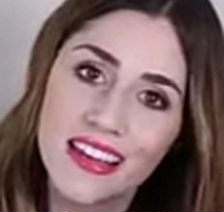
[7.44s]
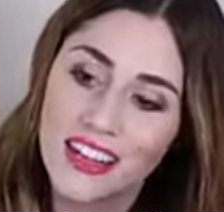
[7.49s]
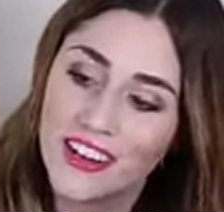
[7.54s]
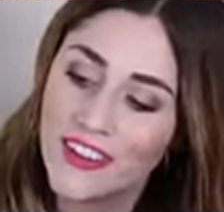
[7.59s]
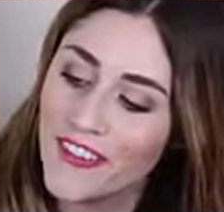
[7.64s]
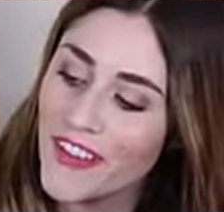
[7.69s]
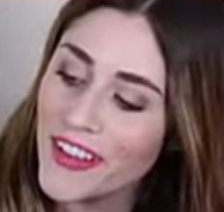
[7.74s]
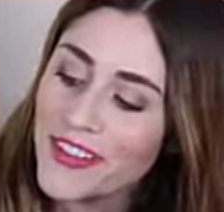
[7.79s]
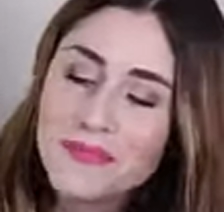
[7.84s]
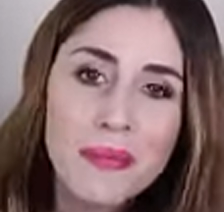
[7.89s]
it
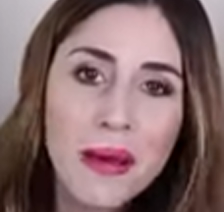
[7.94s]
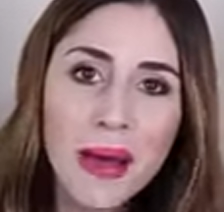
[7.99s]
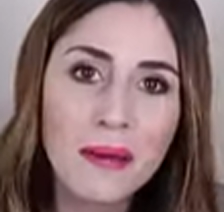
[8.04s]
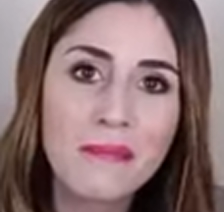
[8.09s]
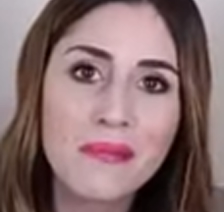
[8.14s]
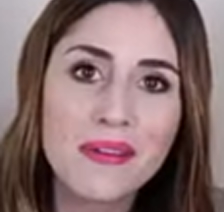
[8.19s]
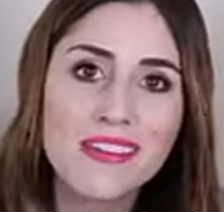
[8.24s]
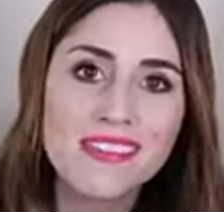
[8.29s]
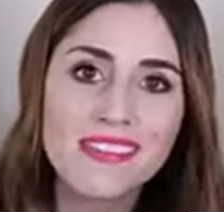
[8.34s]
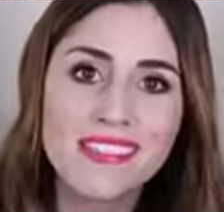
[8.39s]
involves
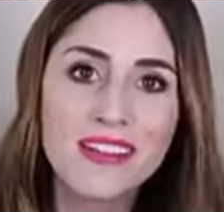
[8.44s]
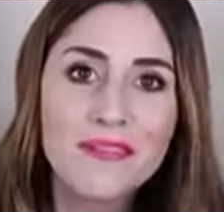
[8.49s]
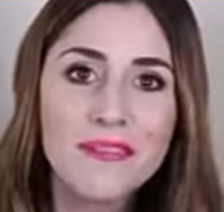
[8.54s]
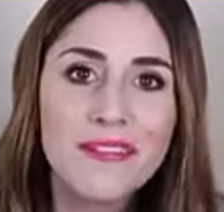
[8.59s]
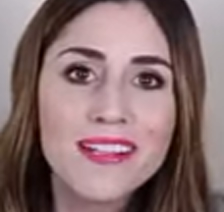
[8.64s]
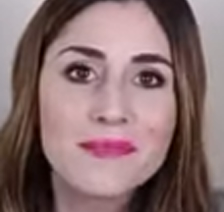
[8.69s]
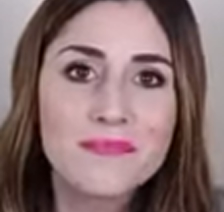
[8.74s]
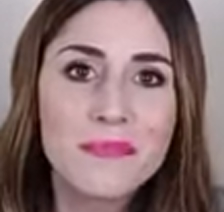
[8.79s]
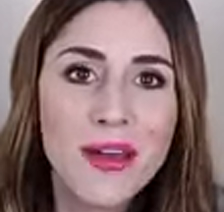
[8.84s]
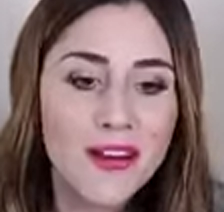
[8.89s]
puppies, and
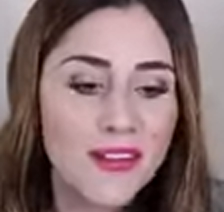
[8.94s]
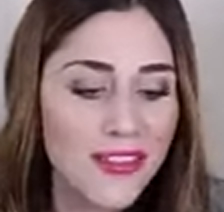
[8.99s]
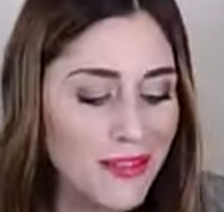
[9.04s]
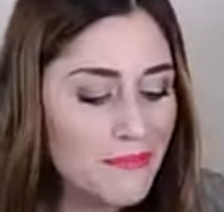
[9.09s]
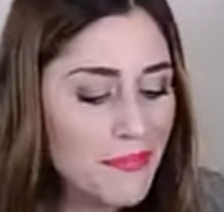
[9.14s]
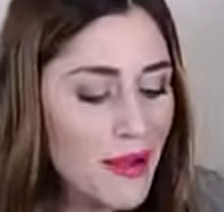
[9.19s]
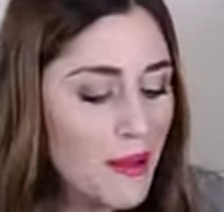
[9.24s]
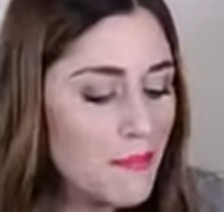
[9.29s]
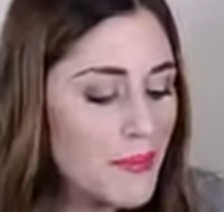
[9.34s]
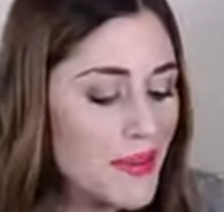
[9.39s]
what's better
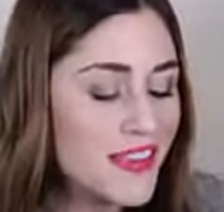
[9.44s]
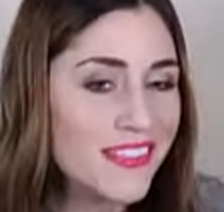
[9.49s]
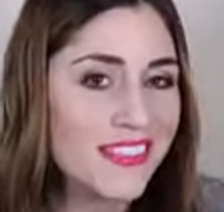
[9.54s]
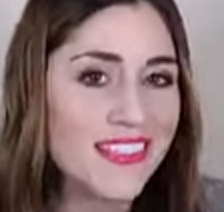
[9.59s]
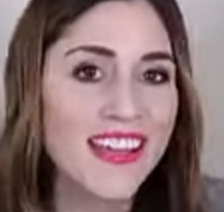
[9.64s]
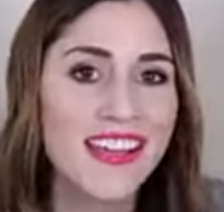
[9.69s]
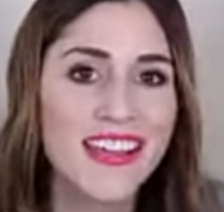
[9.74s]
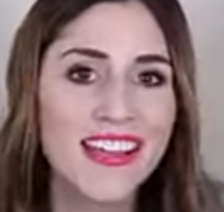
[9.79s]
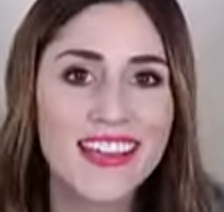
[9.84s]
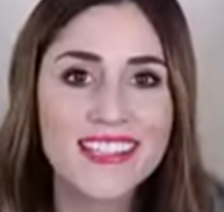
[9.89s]
than puppies
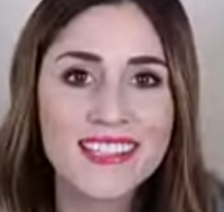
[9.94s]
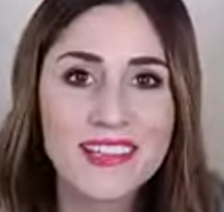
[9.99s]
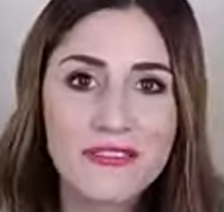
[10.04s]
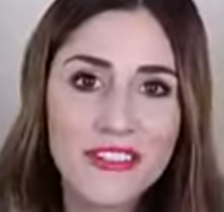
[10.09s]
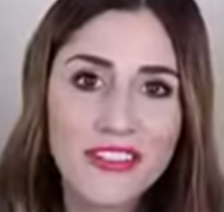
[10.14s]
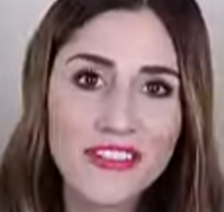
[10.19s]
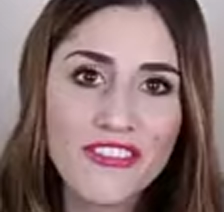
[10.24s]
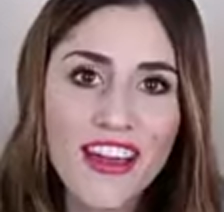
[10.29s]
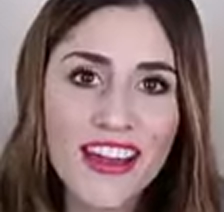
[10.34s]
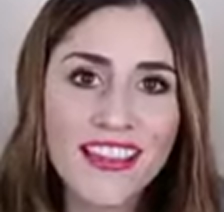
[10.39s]
except
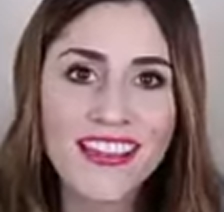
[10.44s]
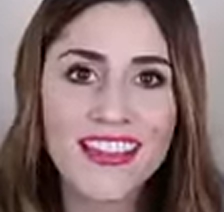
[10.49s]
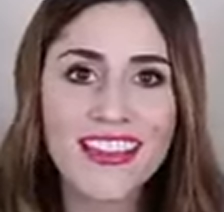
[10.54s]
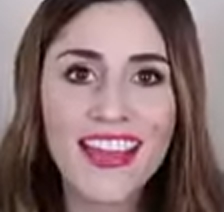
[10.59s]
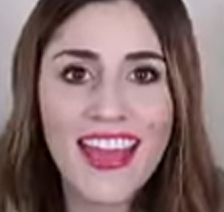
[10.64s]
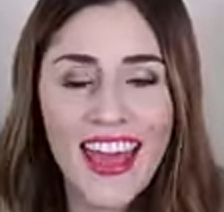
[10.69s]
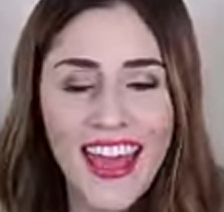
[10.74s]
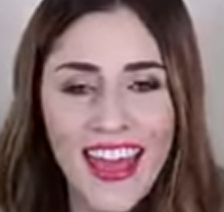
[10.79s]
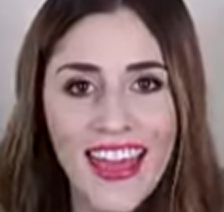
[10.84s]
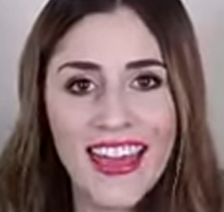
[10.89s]
for the fact that
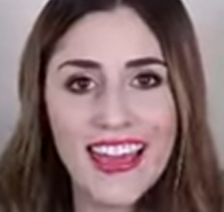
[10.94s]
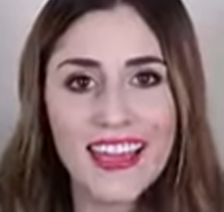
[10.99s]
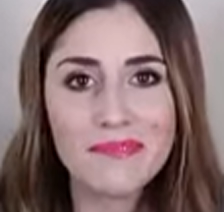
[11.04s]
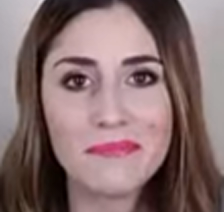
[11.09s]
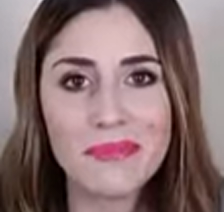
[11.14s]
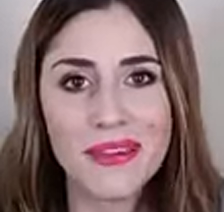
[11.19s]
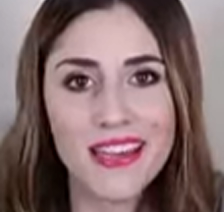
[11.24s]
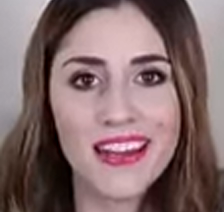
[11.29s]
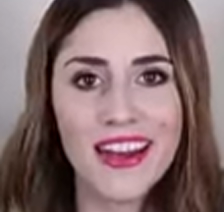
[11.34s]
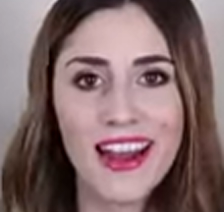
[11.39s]
they
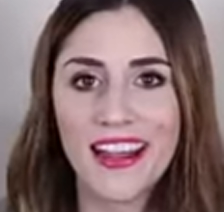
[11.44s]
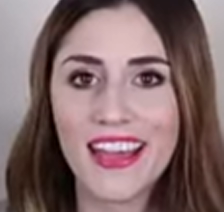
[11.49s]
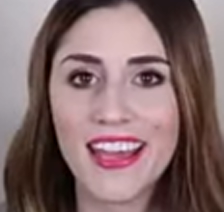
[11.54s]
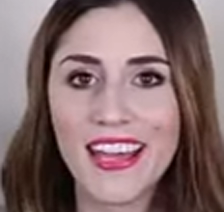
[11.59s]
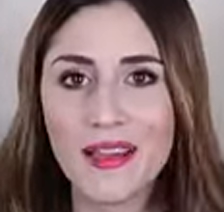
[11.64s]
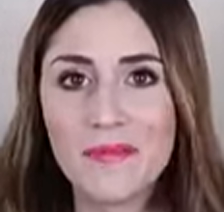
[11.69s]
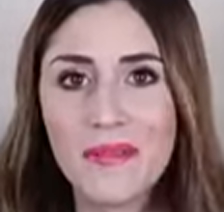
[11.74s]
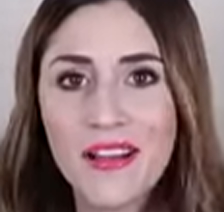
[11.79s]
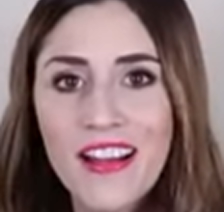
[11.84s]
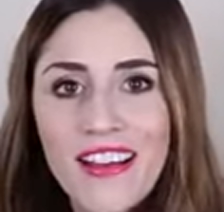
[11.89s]
hate being on
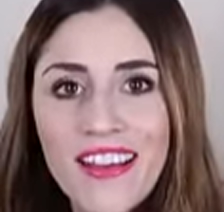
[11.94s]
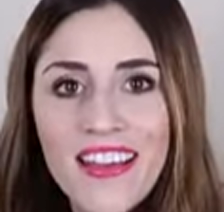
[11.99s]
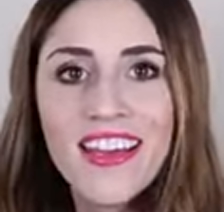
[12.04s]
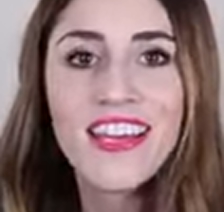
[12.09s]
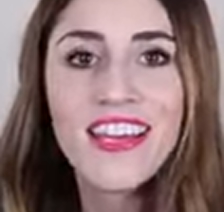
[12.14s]
camera.